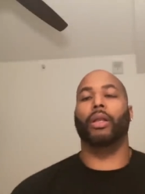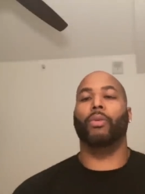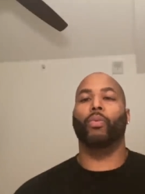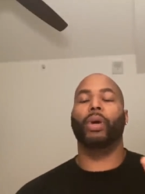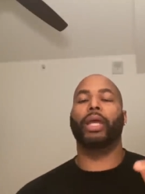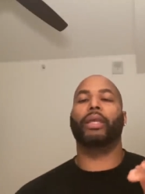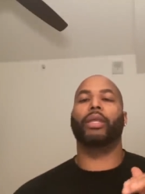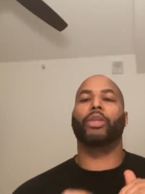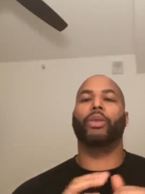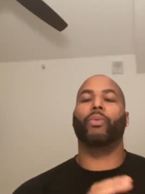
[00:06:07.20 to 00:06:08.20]
when
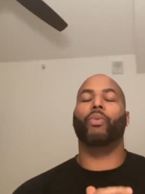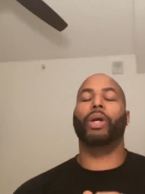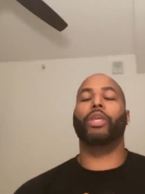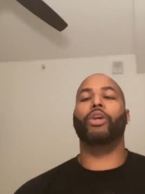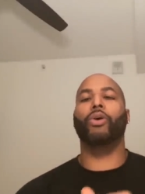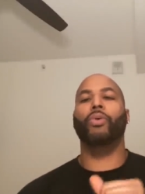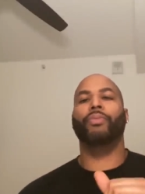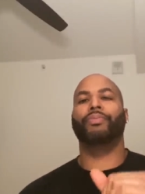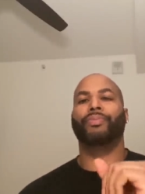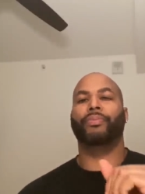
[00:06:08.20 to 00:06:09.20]
when
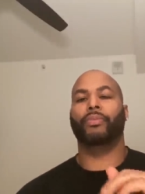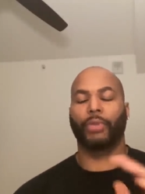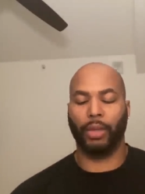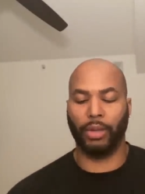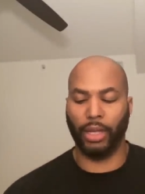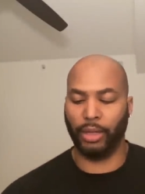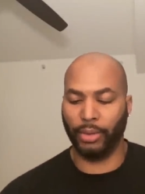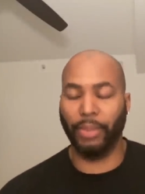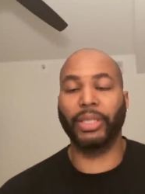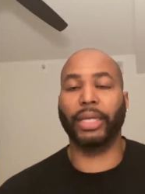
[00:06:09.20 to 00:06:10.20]
you
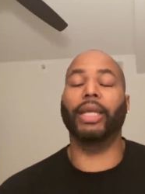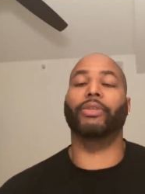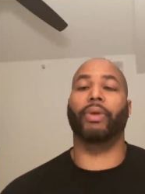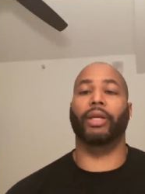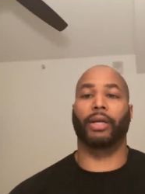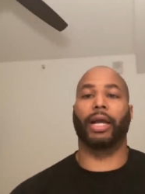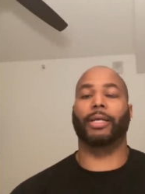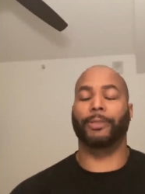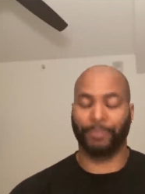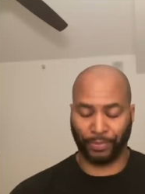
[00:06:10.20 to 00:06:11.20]
let, let me say this right here
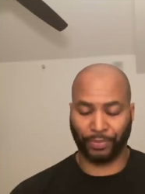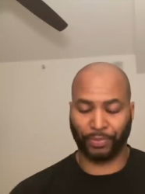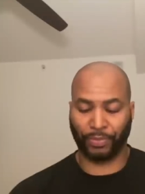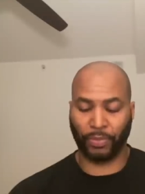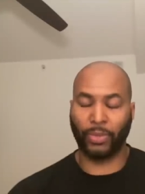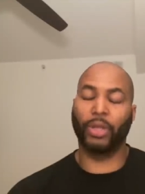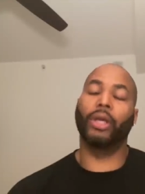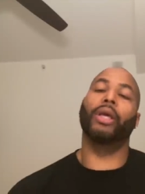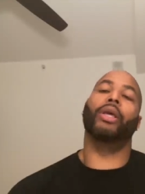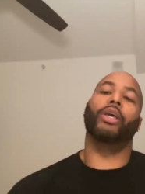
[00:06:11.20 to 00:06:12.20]
guys
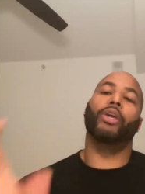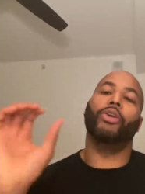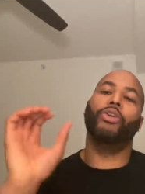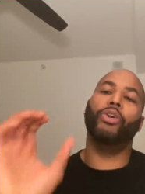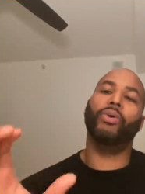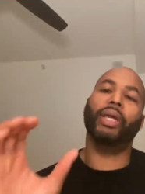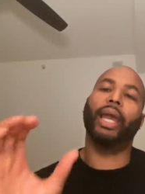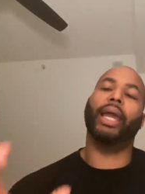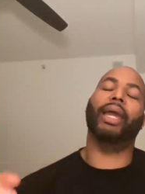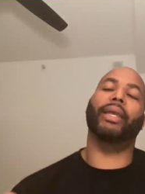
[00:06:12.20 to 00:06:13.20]
you
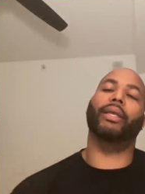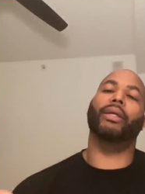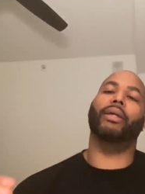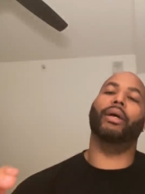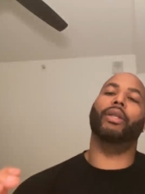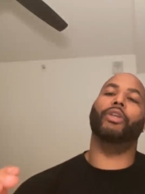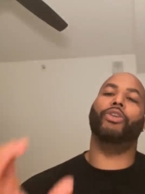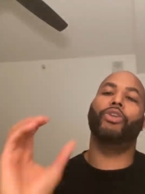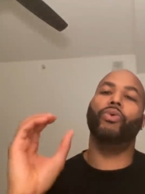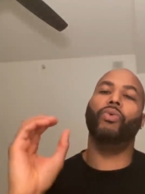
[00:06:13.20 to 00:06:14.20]
can
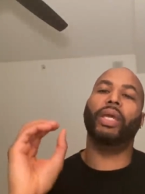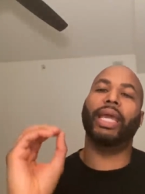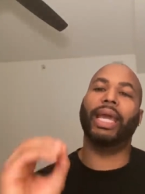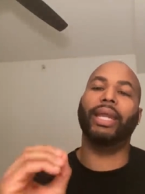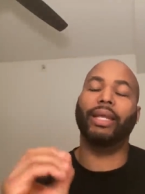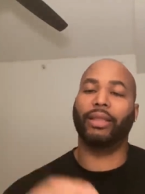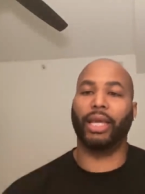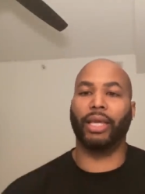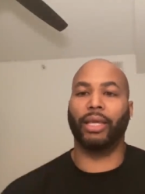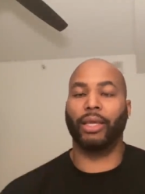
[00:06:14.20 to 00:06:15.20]
do
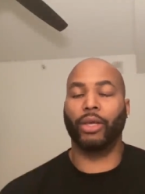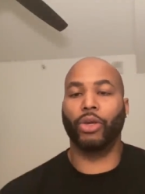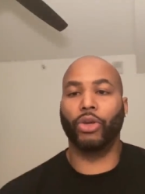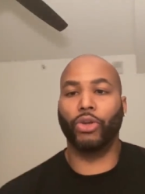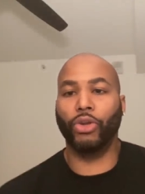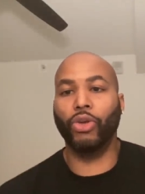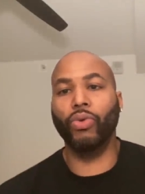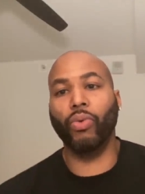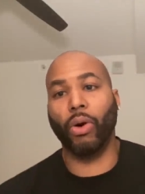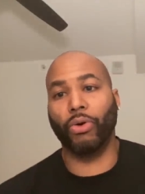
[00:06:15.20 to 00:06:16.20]
anything
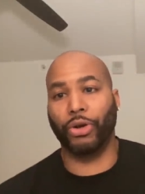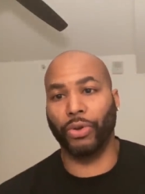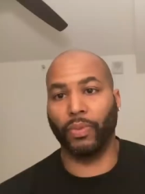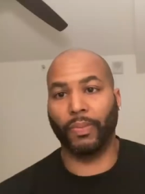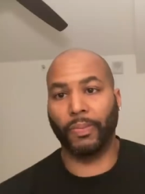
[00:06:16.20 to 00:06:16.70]
you want to do